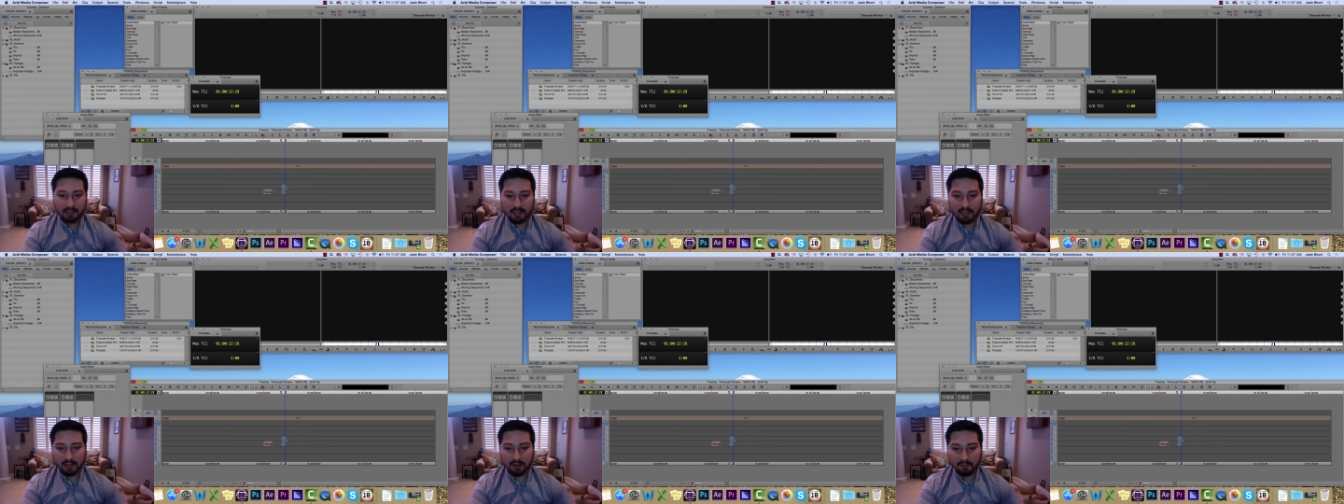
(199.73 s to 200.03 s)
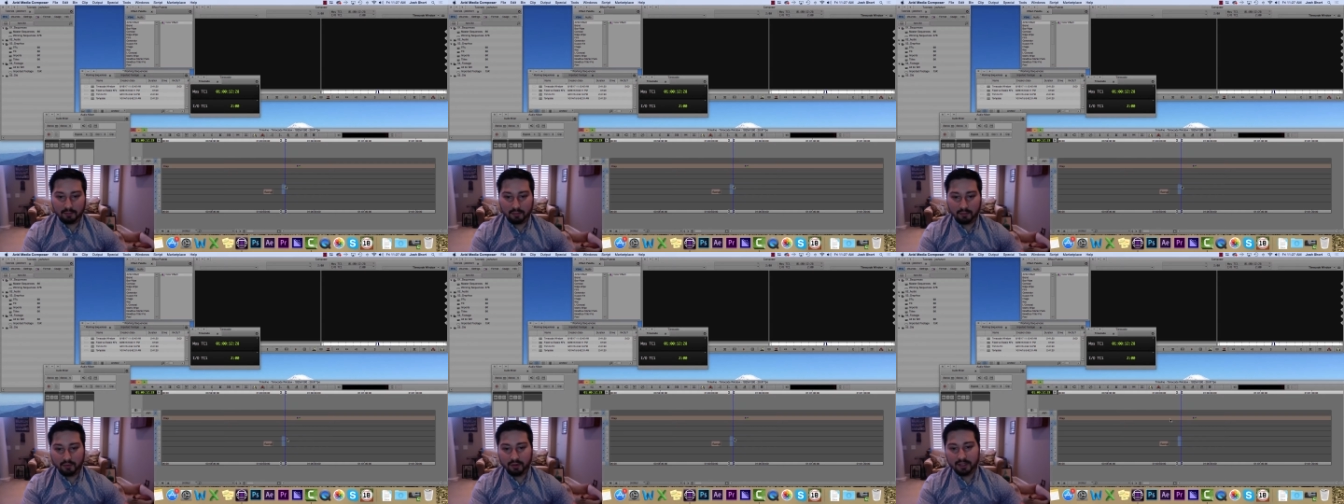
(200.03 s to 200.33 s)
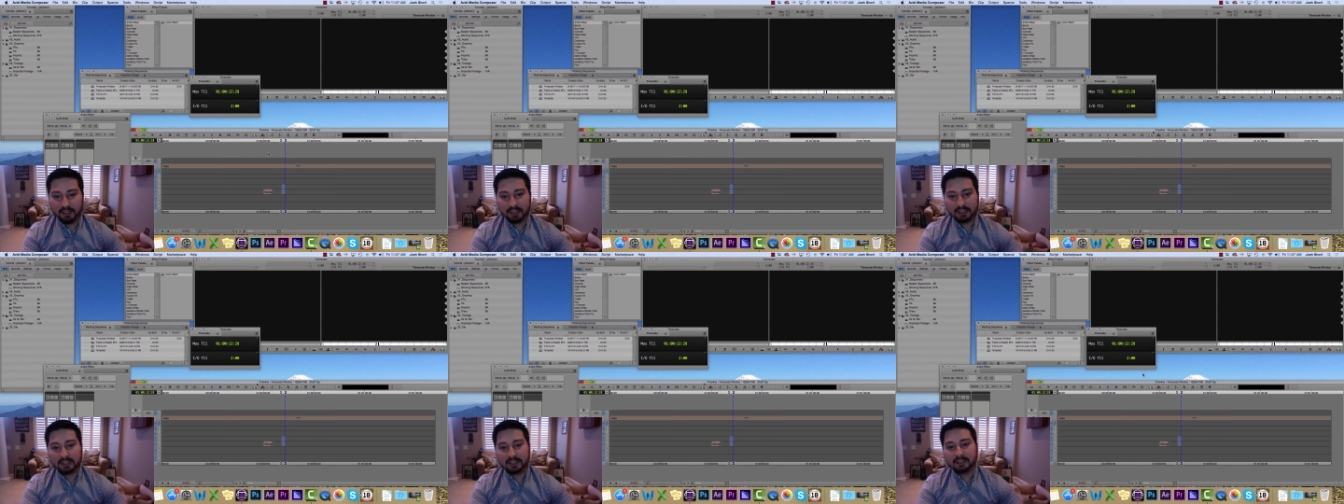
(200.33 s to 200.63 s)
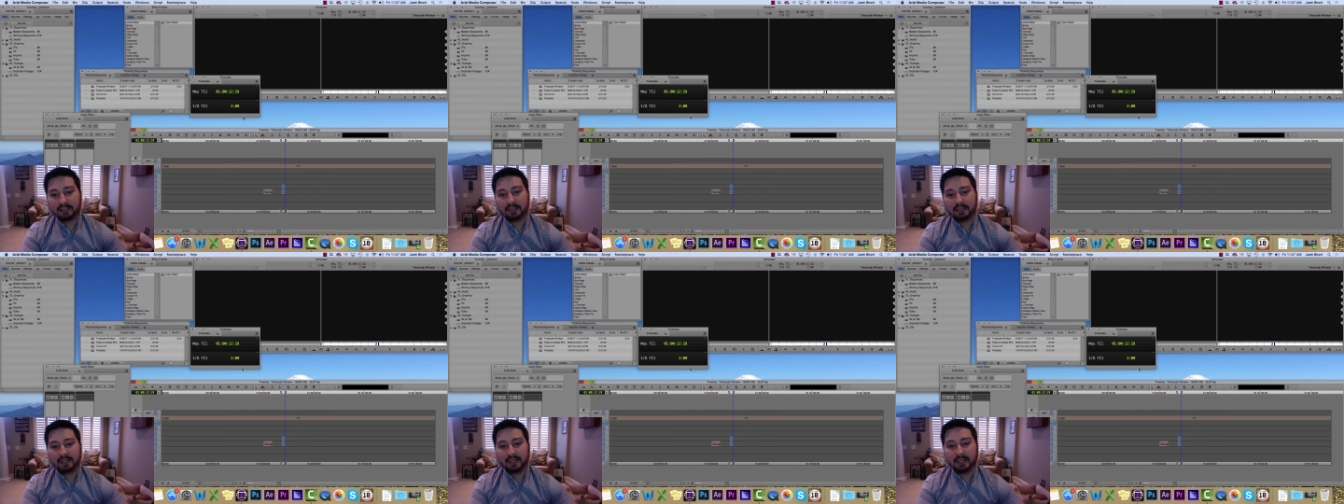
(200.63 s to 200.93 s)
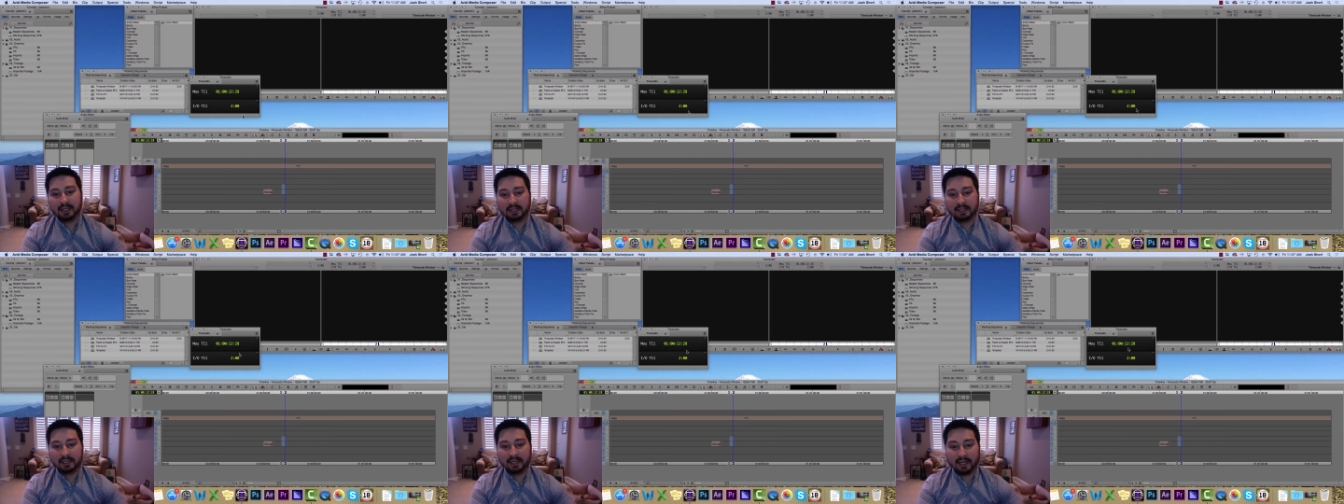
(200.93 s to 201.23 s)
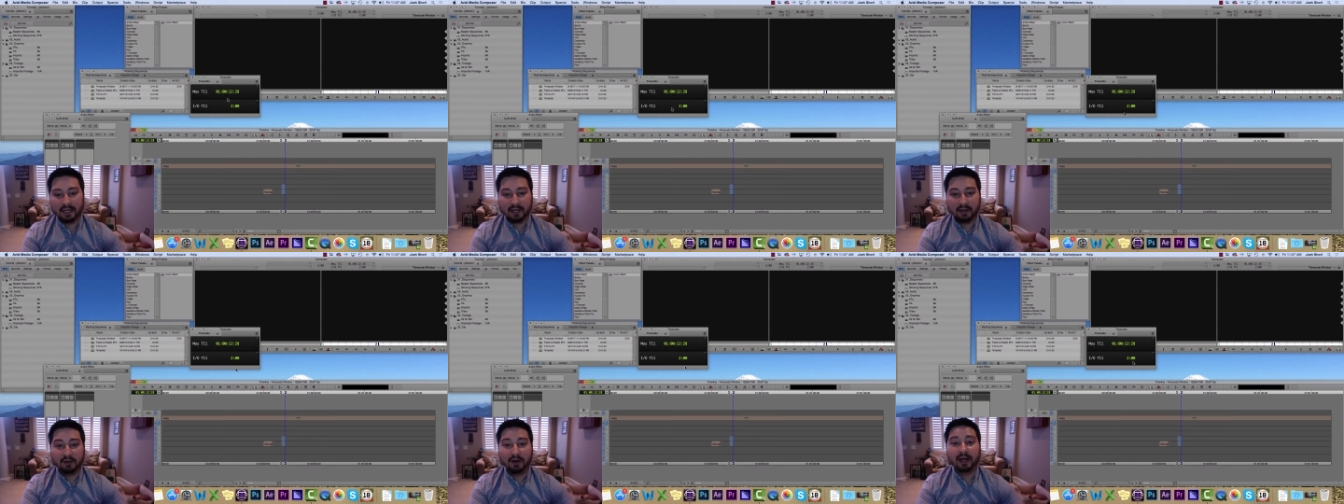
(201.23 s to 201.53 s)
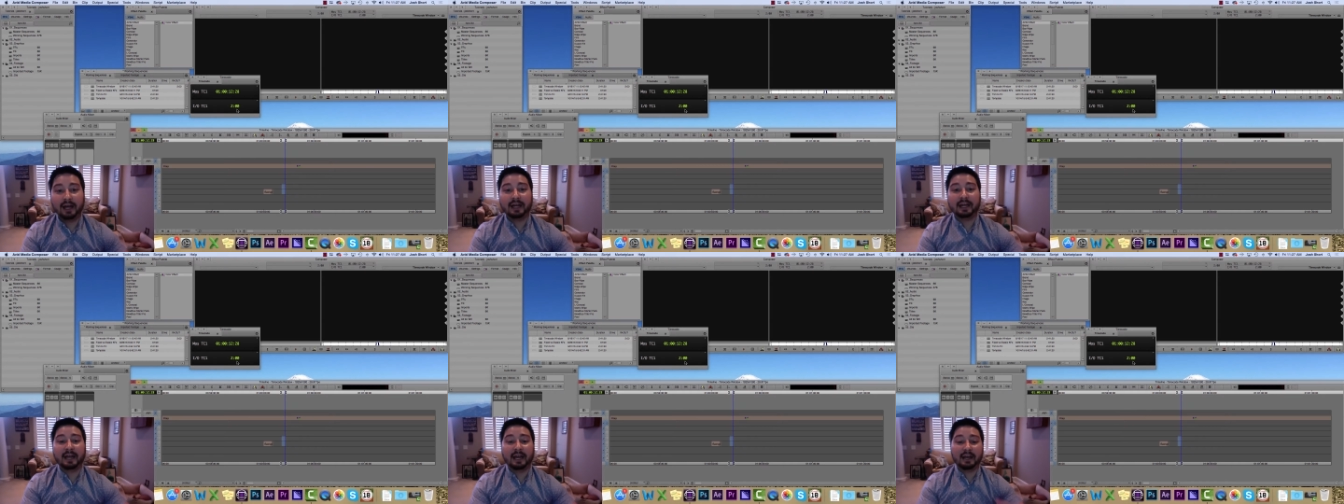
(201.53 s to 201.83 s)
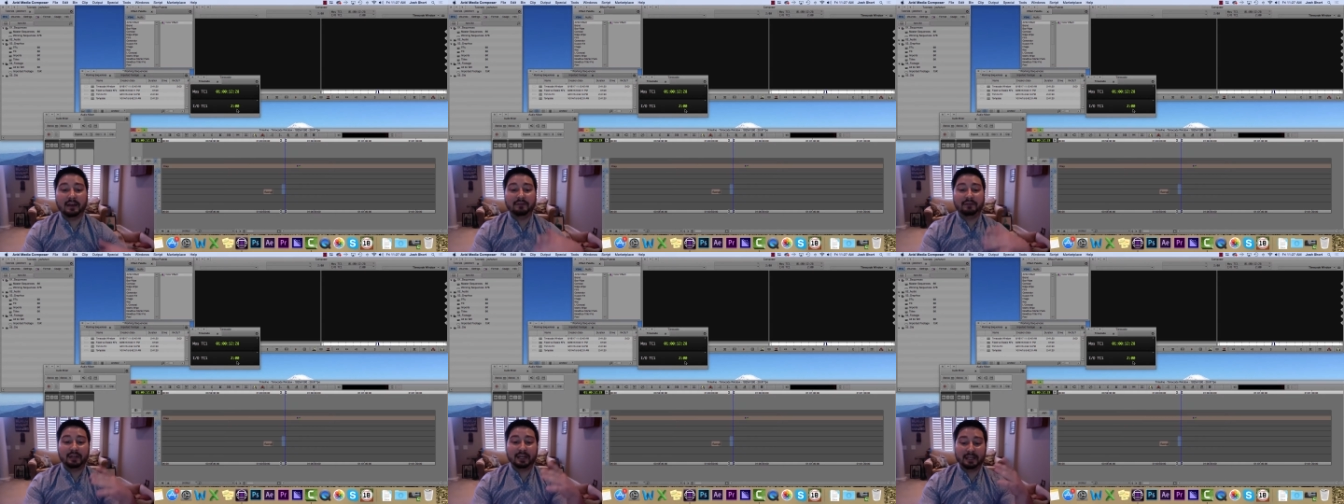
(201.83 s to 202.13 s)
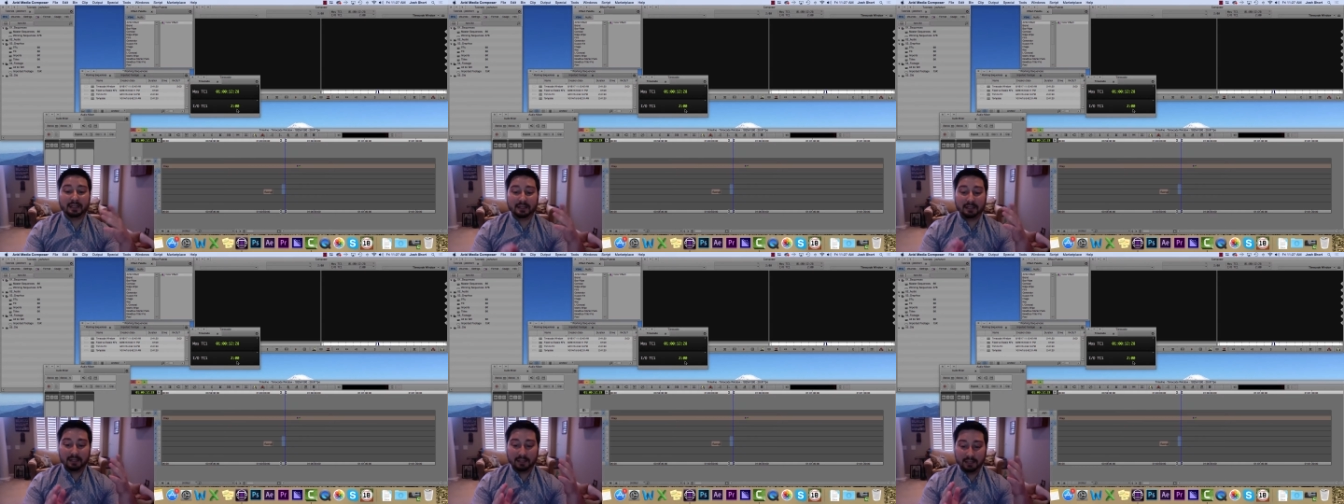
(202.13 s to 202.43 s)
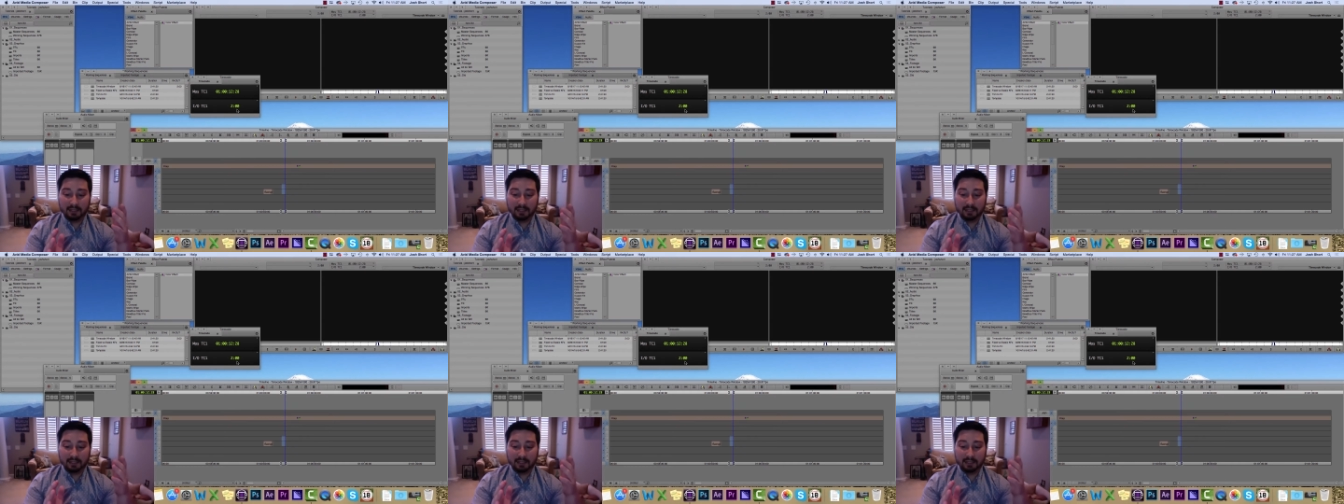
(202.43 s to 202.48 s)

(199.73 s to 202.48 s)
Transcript: out point, and now I have a